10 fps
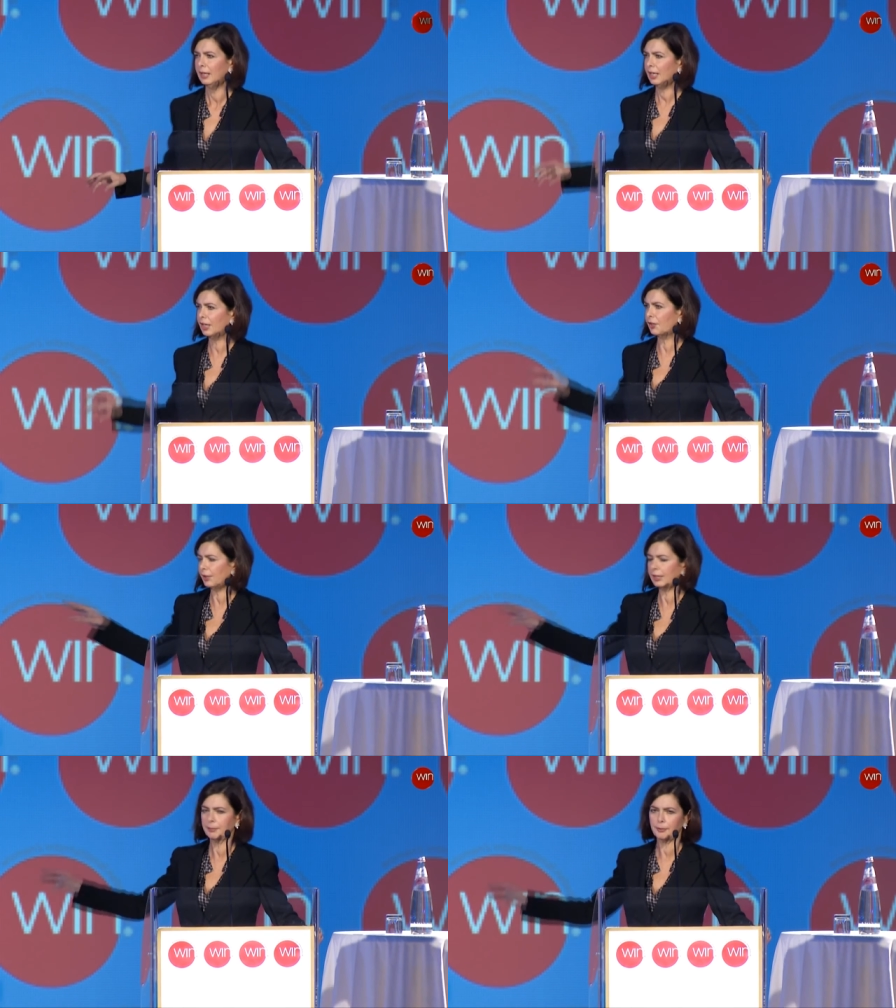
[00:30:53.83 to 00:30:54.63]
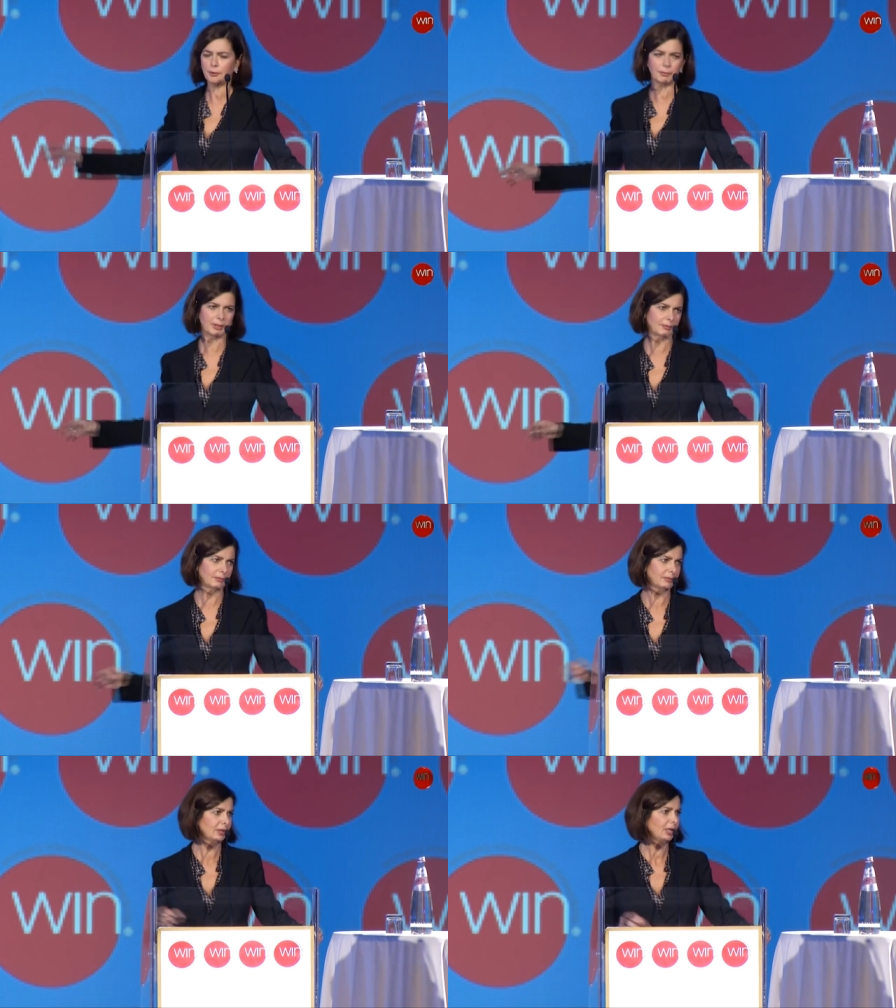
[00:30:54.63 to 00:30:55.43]
a Greek problem,
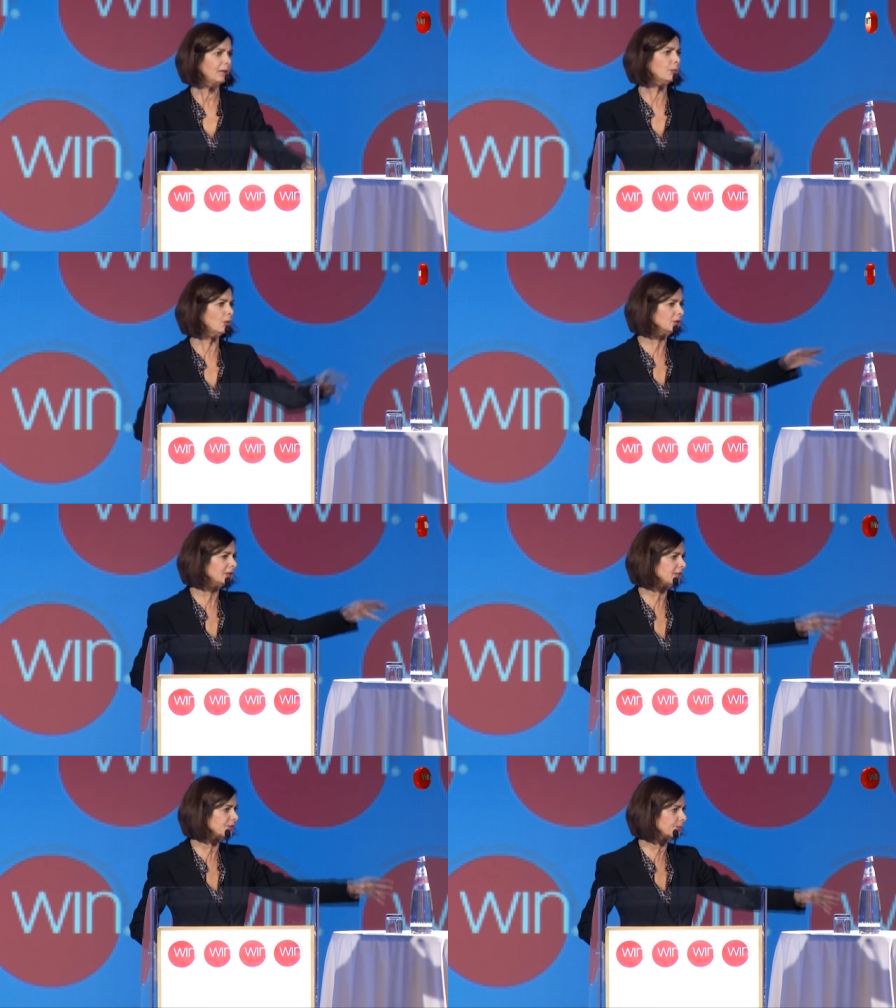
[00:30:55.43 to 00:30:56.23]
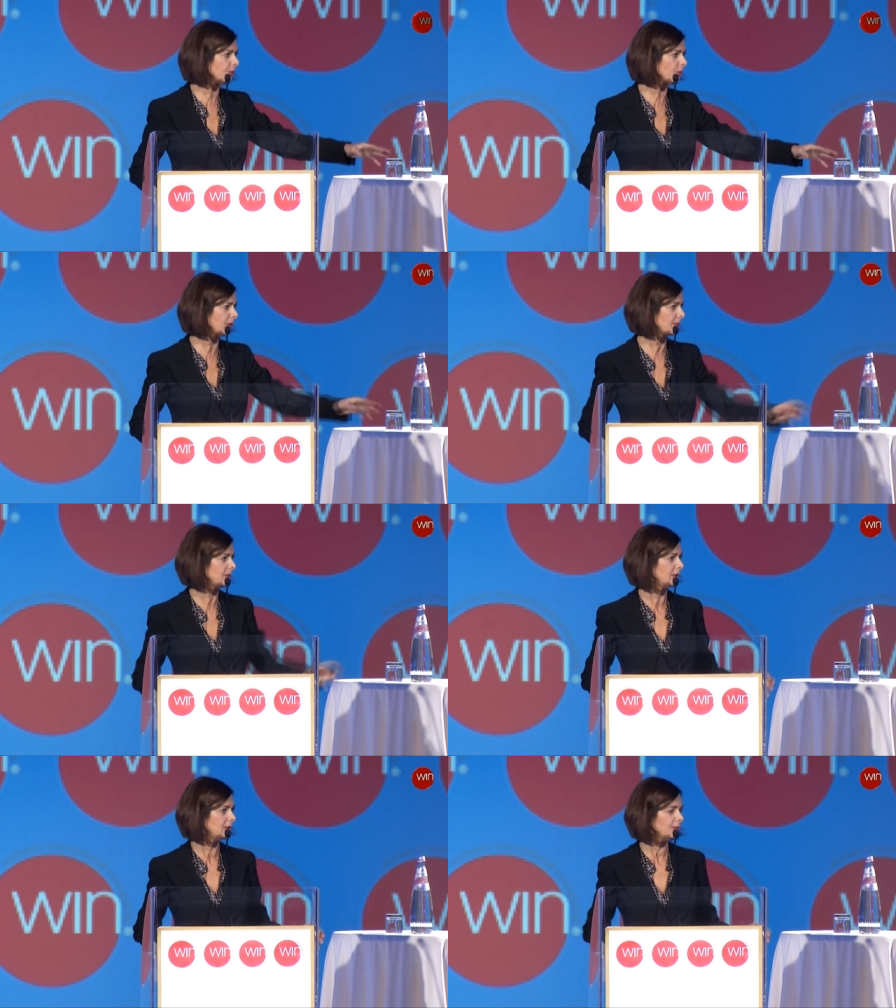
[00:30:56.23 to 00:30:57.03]
a Maltese problem,
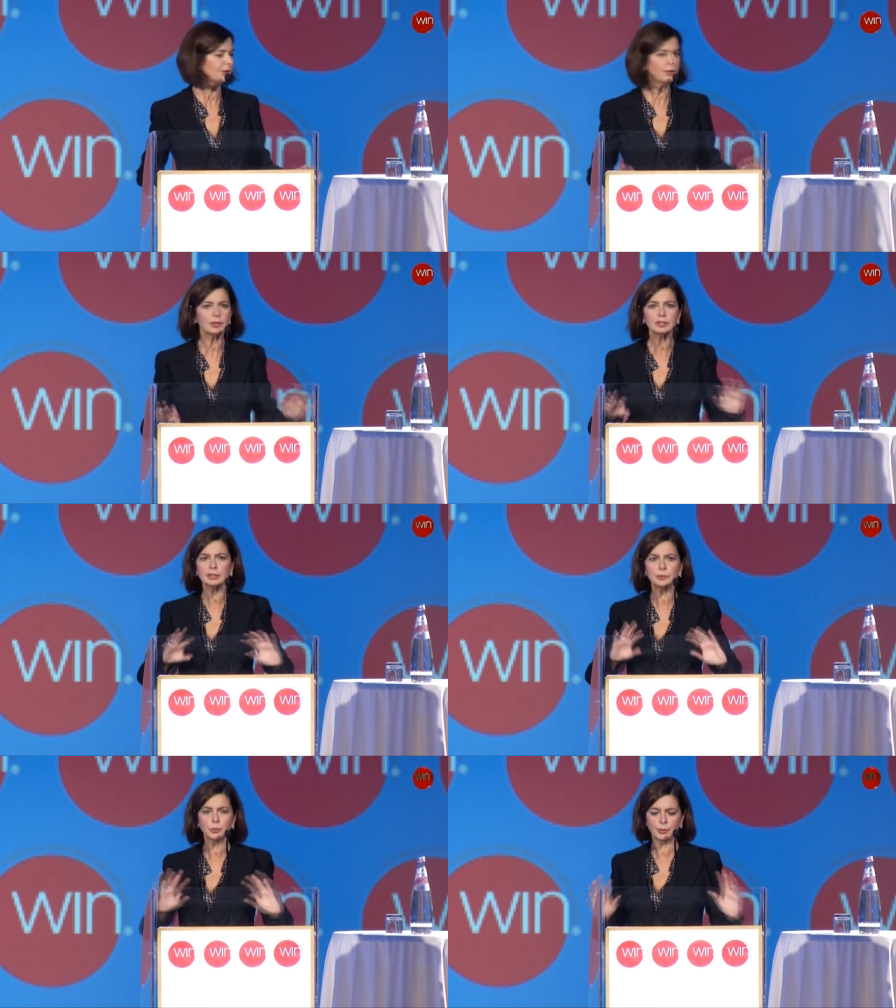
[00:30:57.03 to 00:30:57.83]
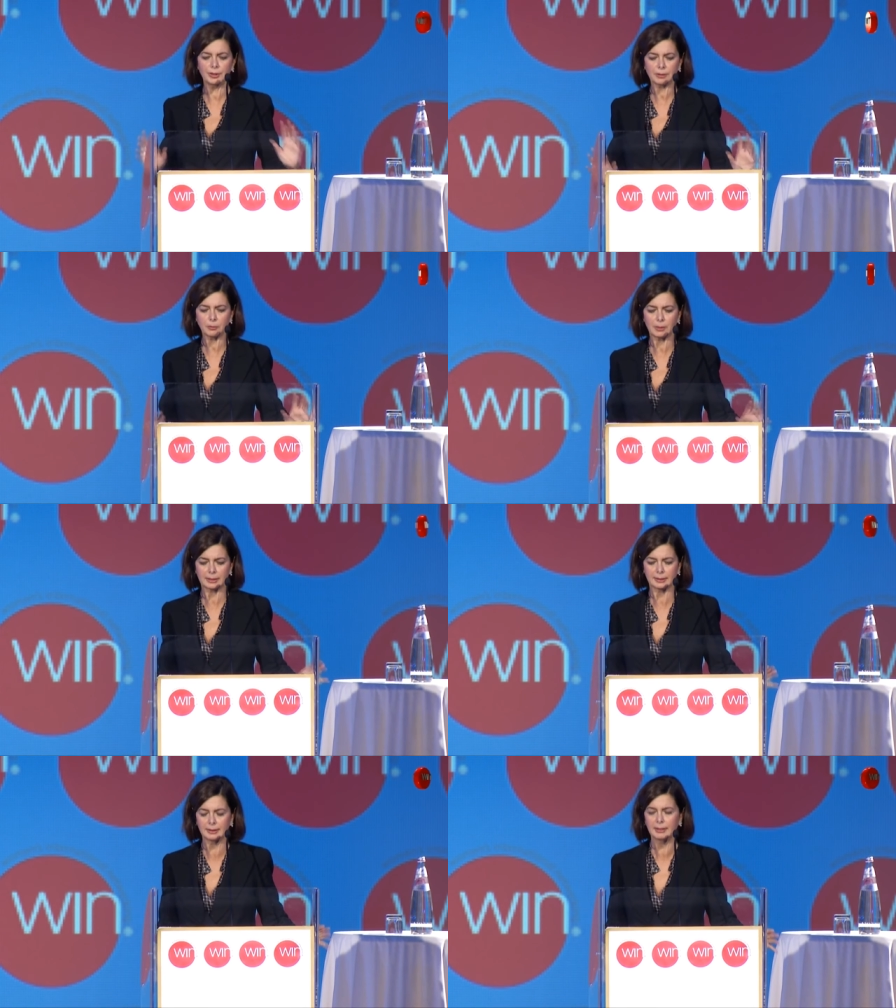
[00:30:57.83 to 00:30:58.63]
not a European
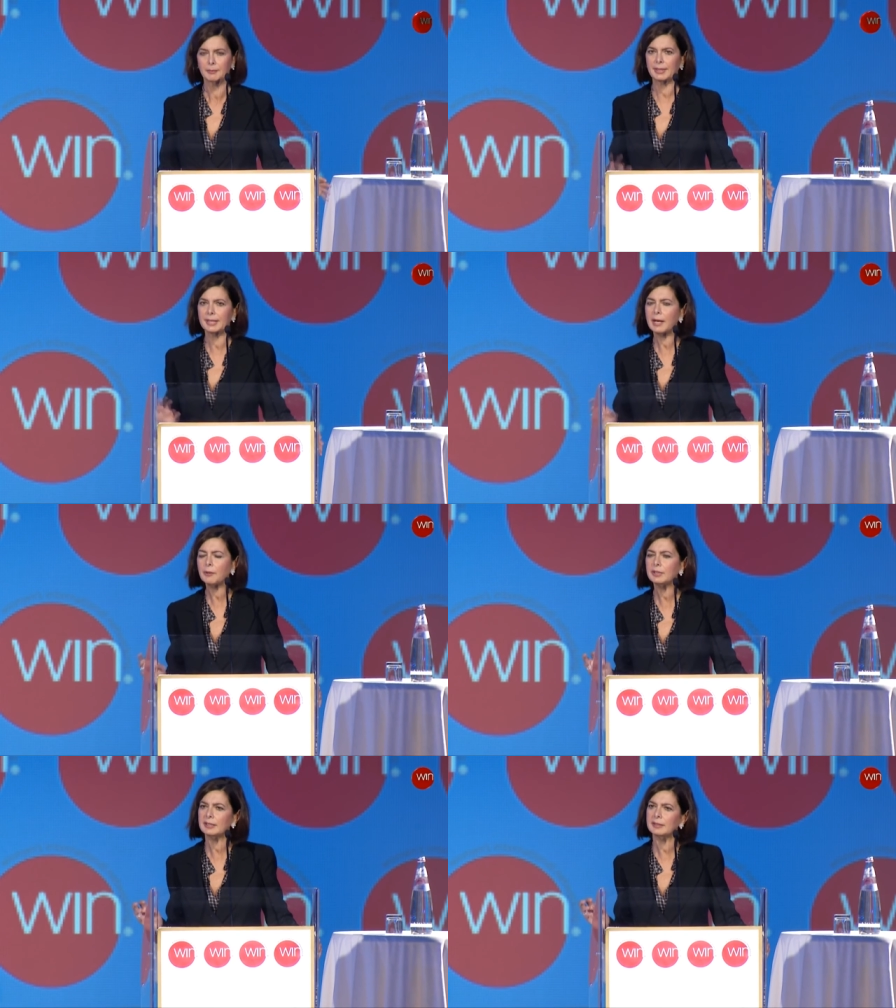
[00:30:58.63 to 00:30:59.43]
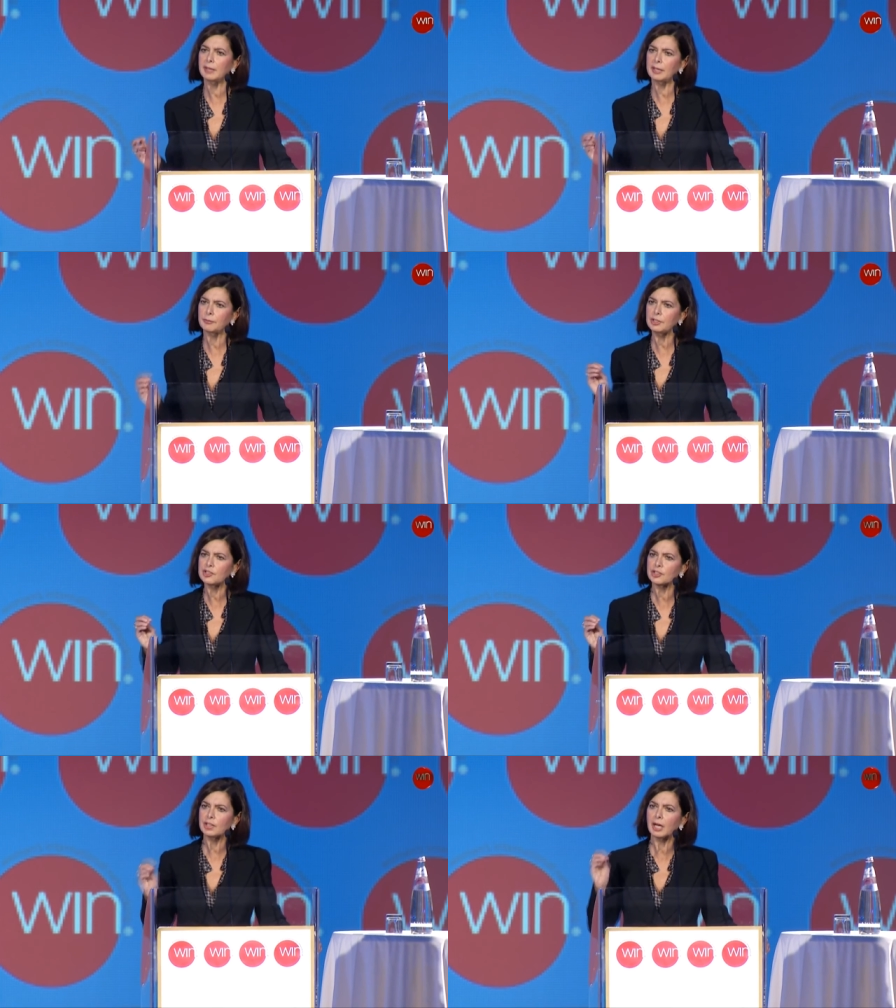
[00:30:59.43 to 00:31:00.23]
one. But now that they
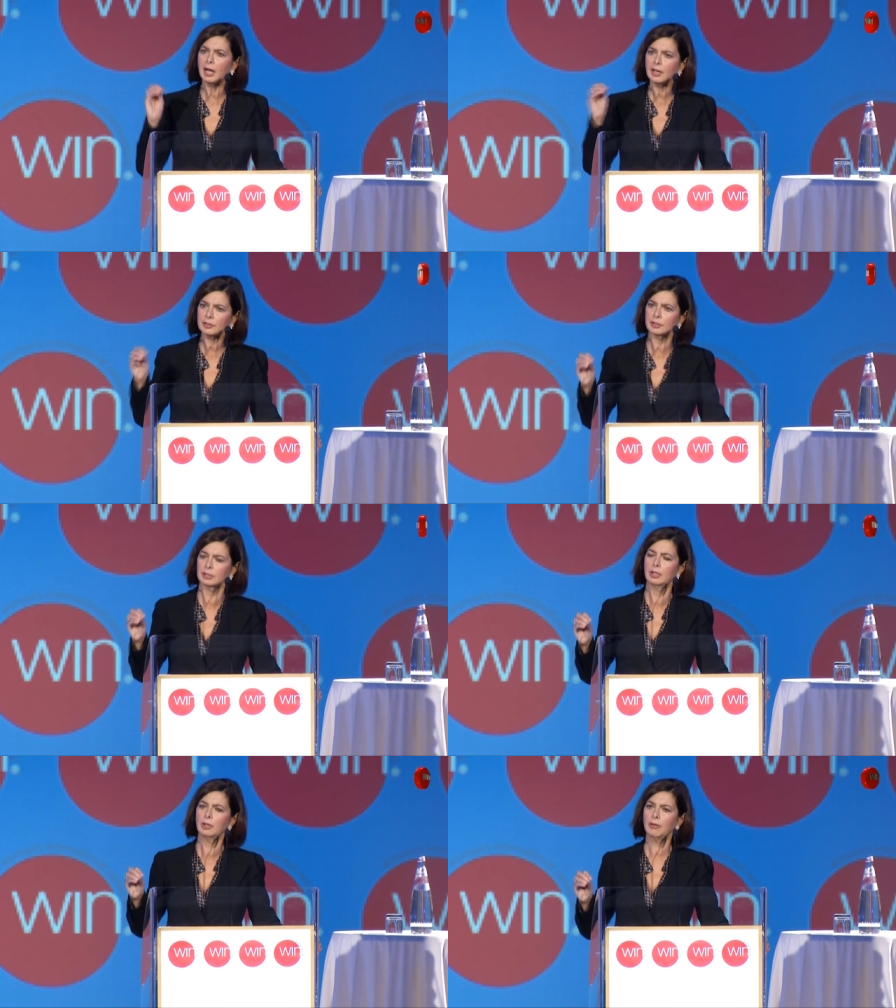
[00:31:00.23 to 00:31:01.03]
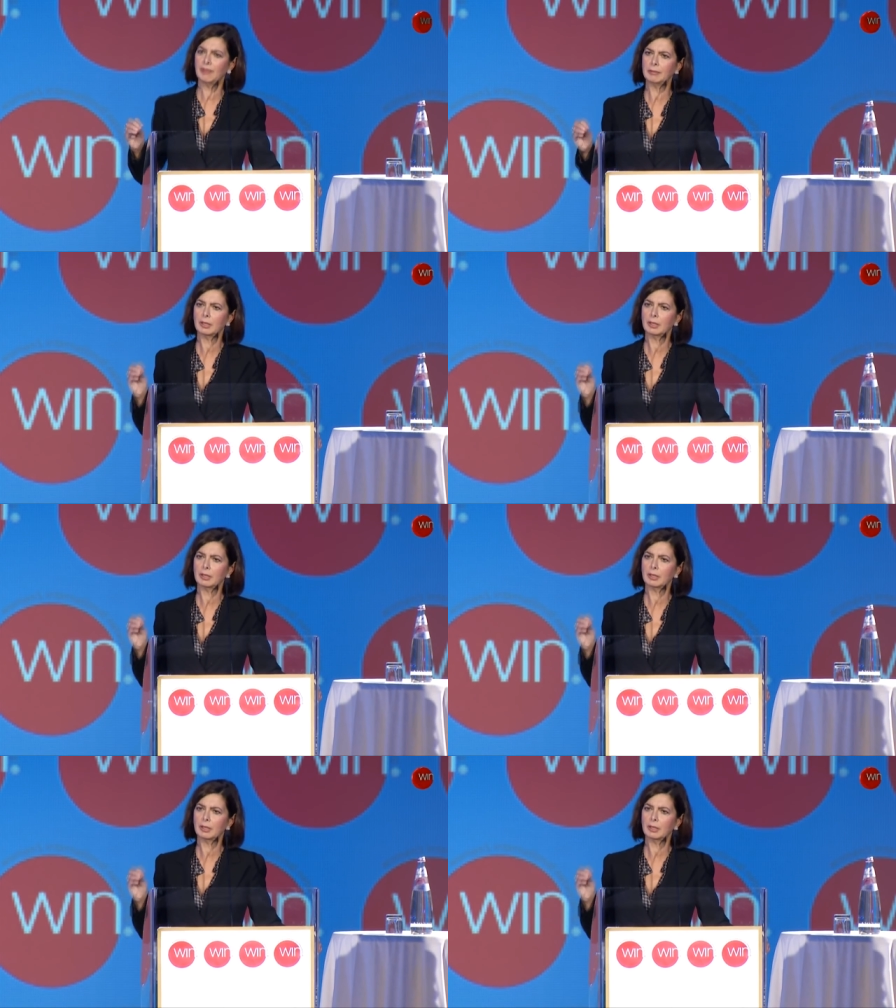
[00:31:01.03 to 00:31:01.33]
reach the heart of our